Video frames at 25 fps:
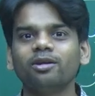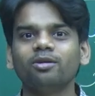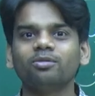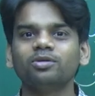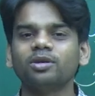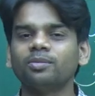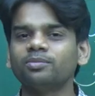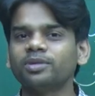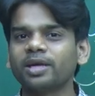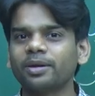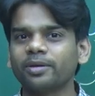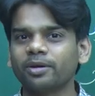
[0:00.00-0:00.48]

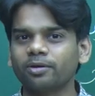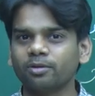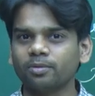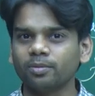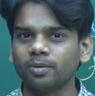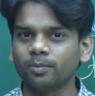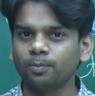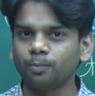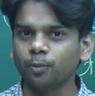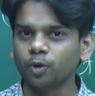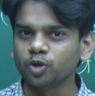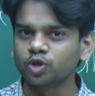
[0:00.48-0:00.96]
Sometimes it will
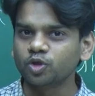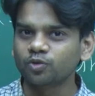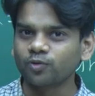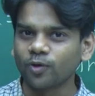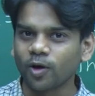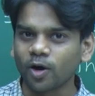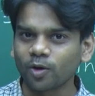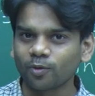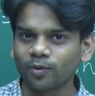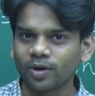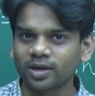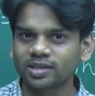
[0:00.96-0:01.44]
be pushed
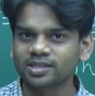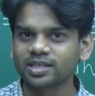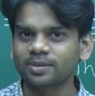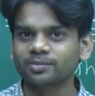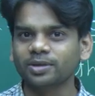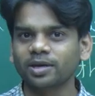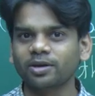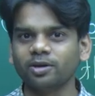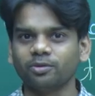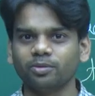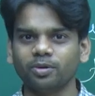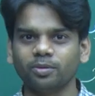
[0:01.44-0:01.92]
forward.
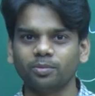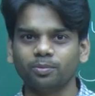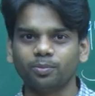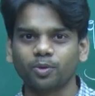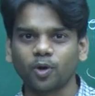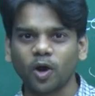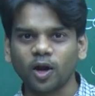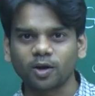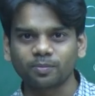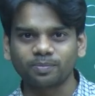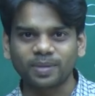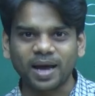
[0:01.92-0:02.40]
Sometimes it will be
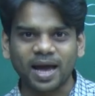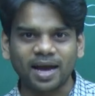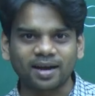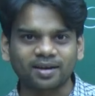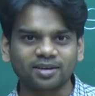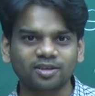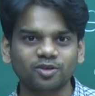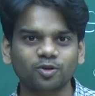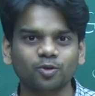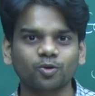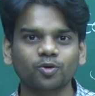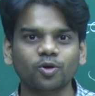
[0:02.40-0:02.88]
brought
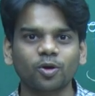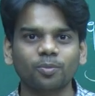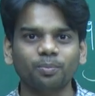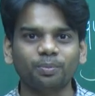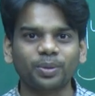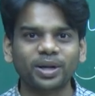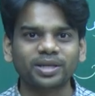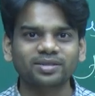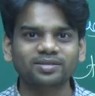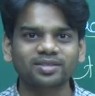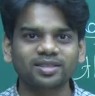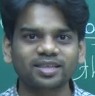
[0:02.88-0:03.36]
back to
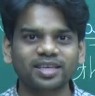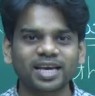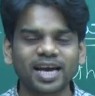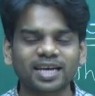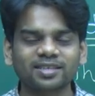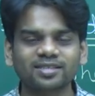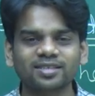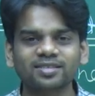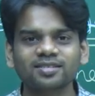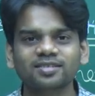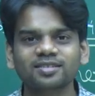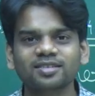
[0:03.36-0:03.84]
compress the
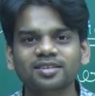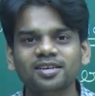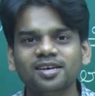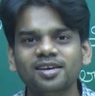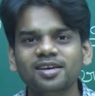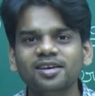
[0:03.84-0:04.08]
gases.